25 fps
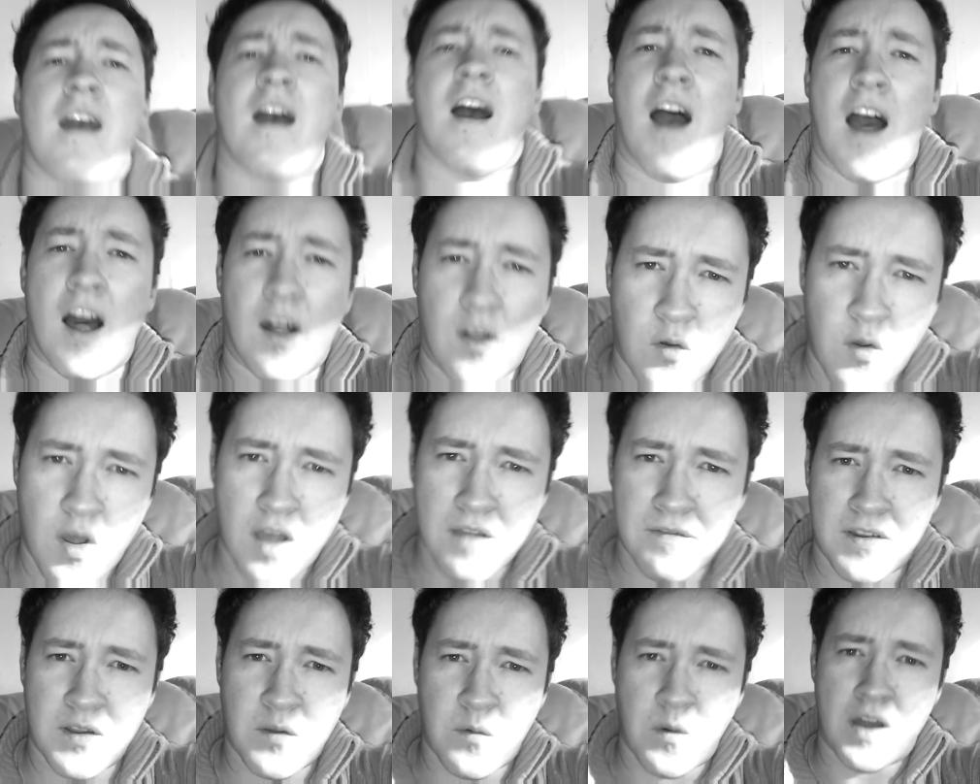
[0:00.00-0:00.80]
Hello
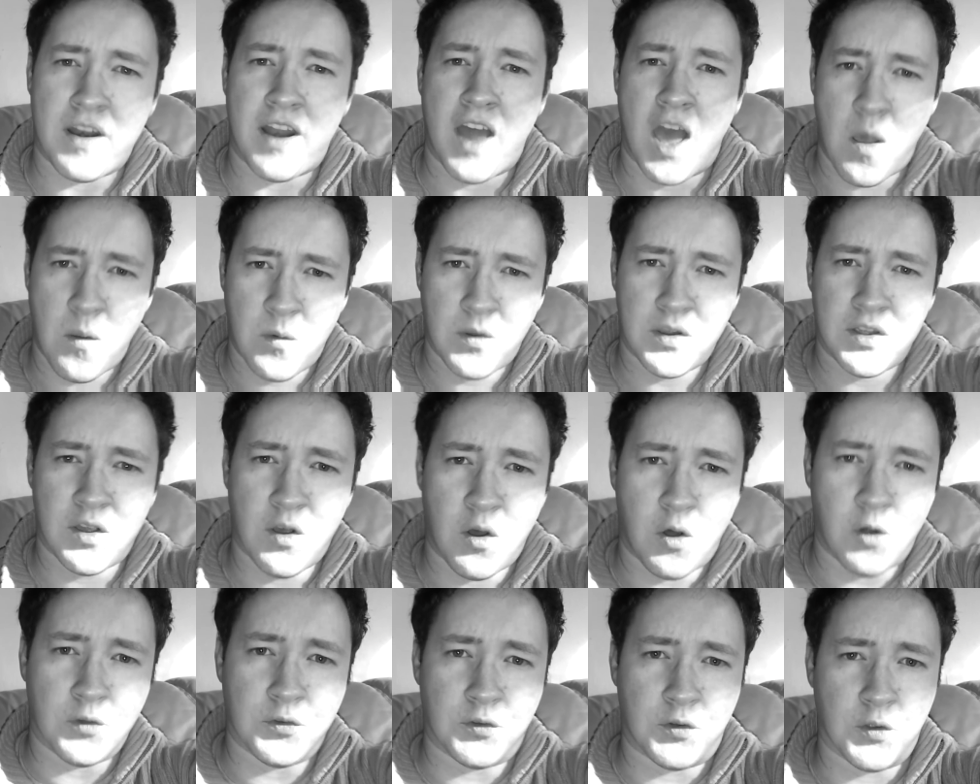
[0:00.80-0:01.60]
everyone, how are you
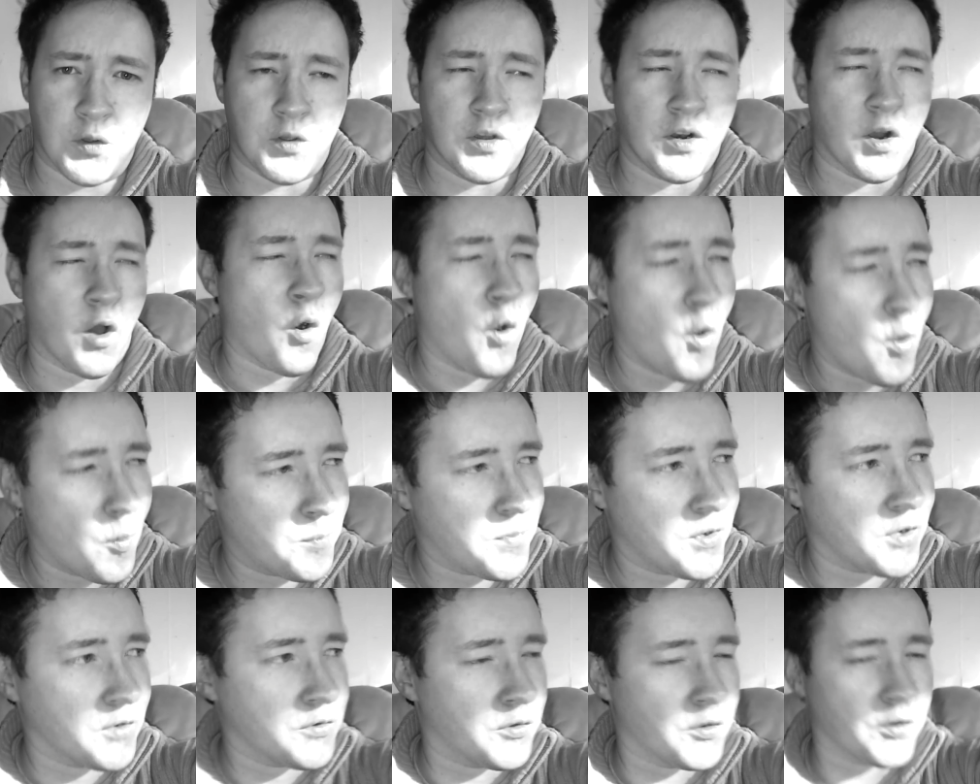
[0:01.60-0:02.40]
all doing? I hope
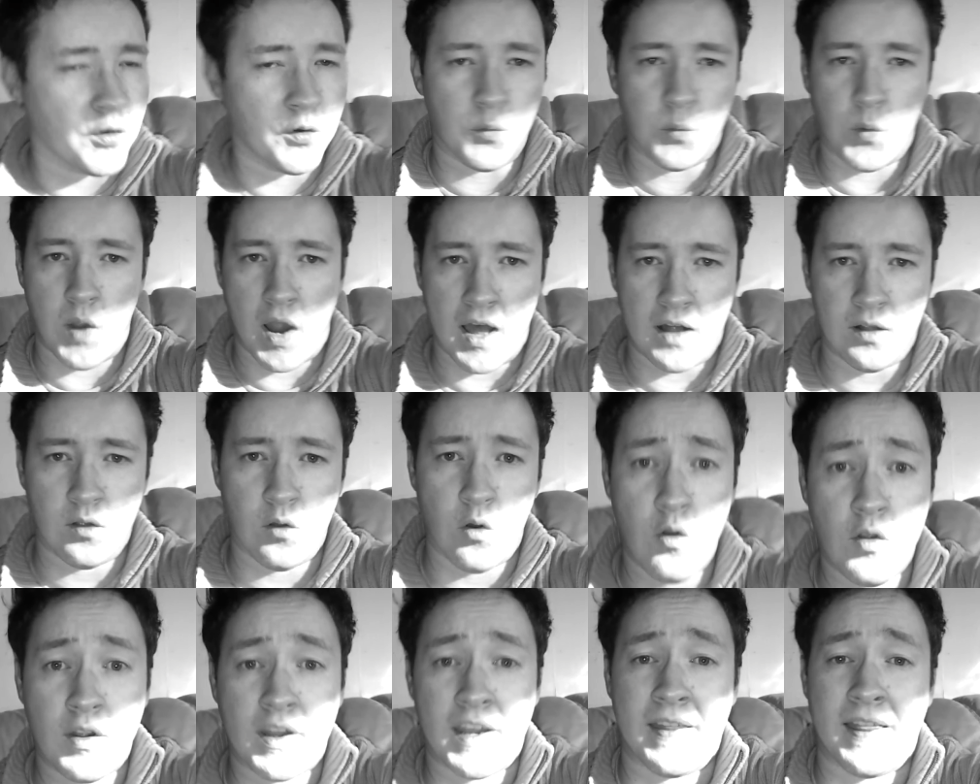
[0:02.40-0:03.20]
you're doing well.
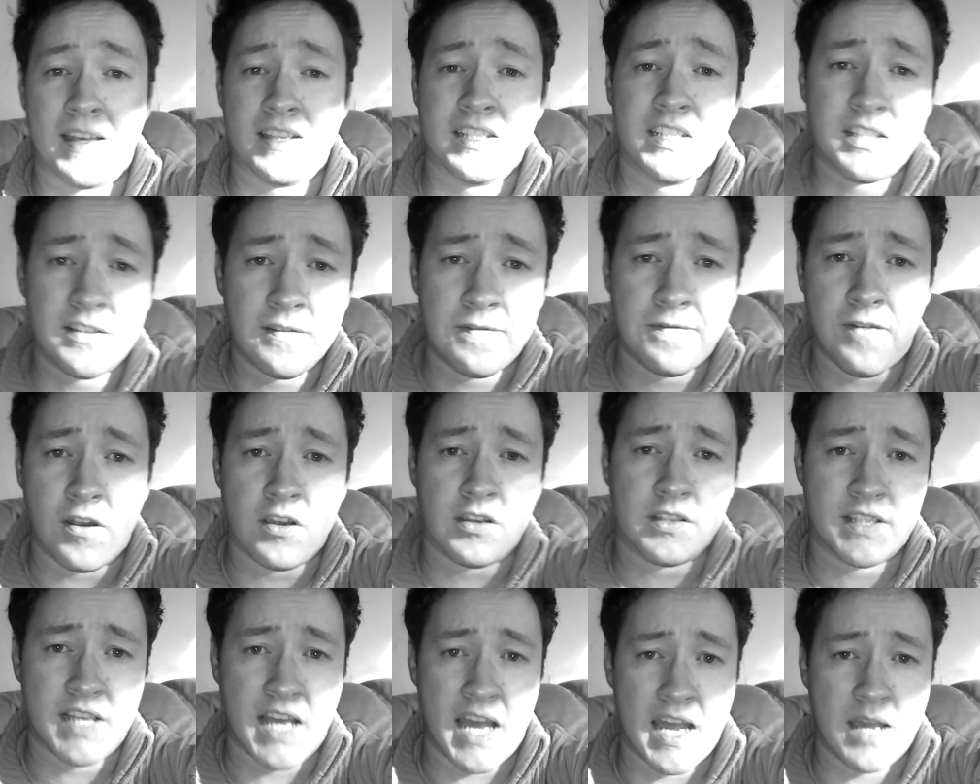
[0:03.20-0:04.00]
Okay, this is the
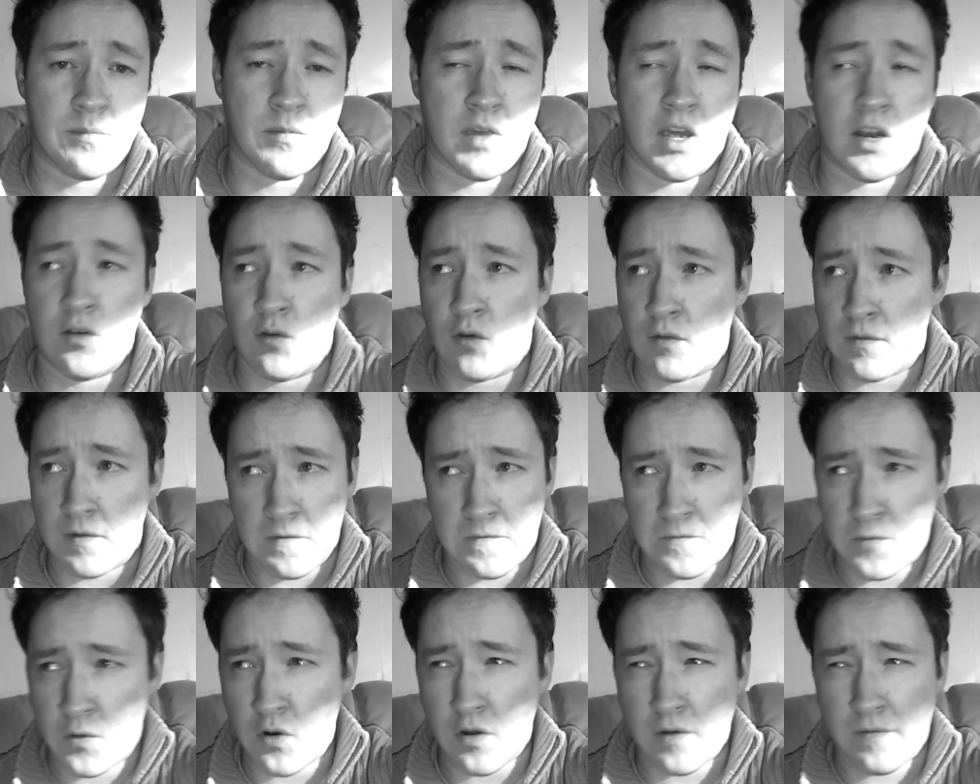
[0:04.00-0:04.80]
first time in over
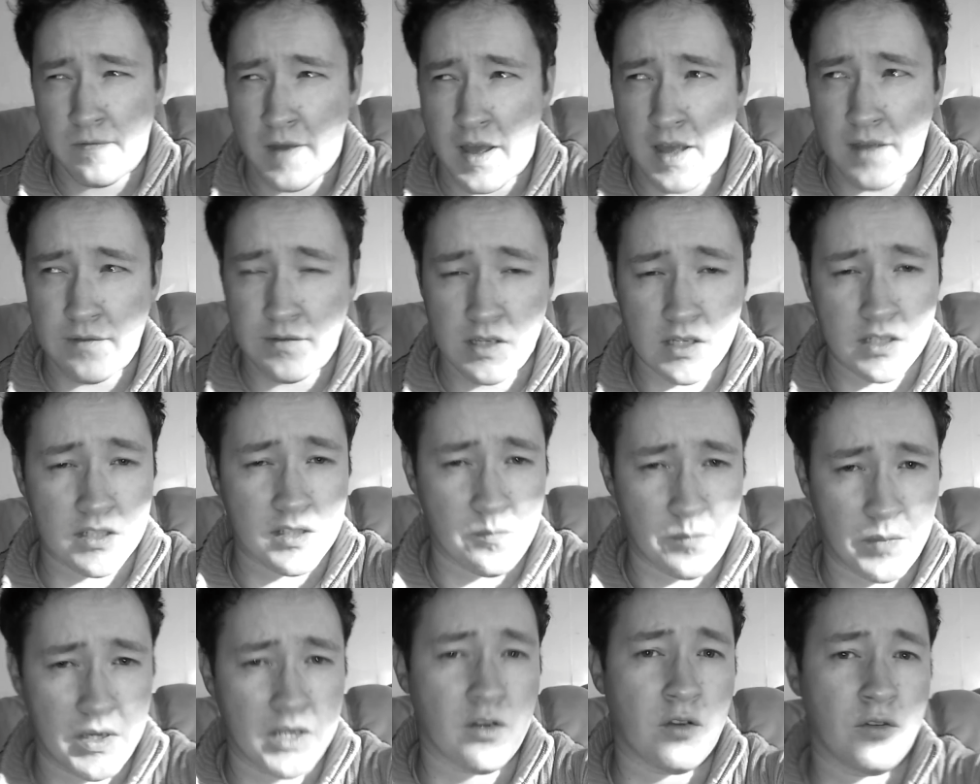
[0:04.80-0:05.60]
four or five years of
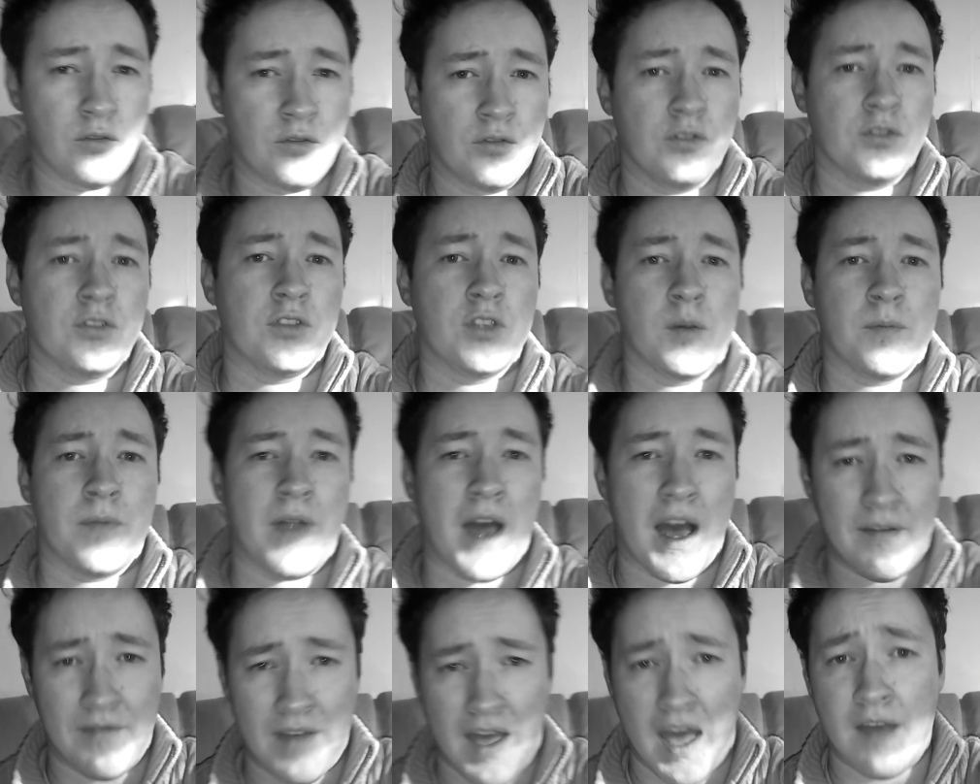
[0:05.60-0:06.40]
being on YouTube that
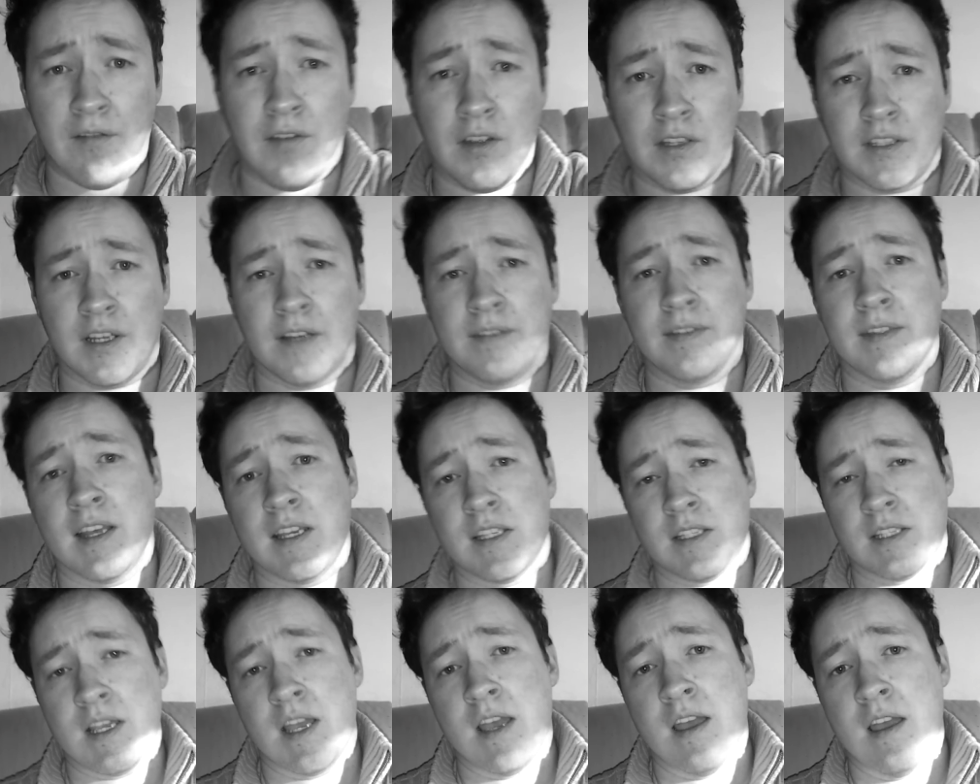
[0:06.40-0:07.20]
I've ever done
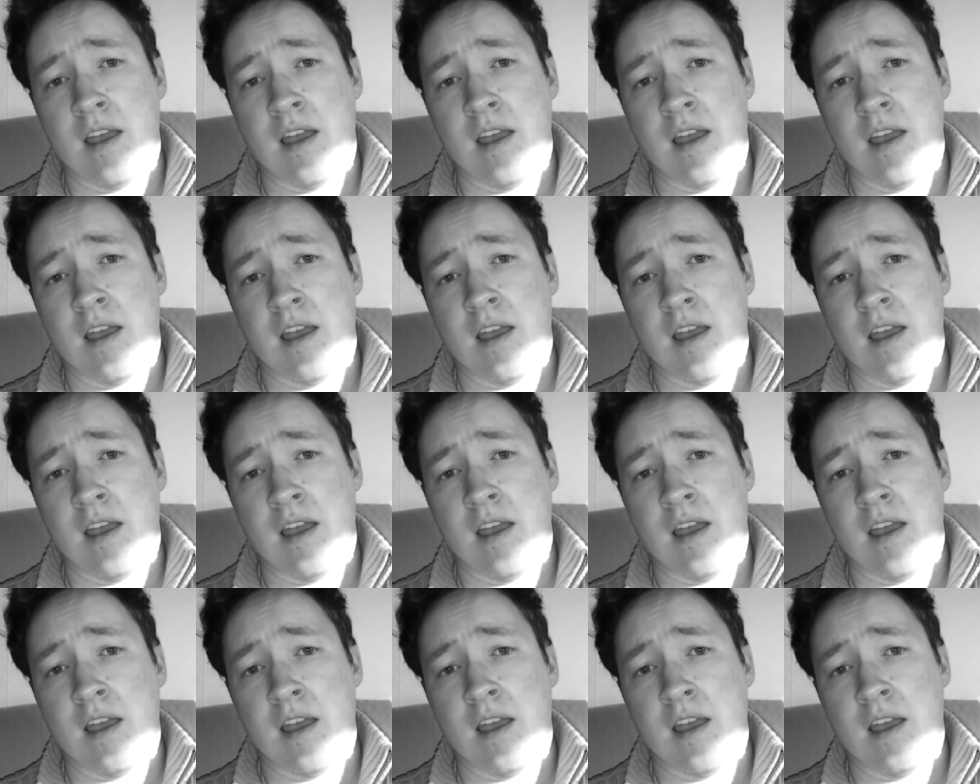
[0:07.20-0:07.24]
this.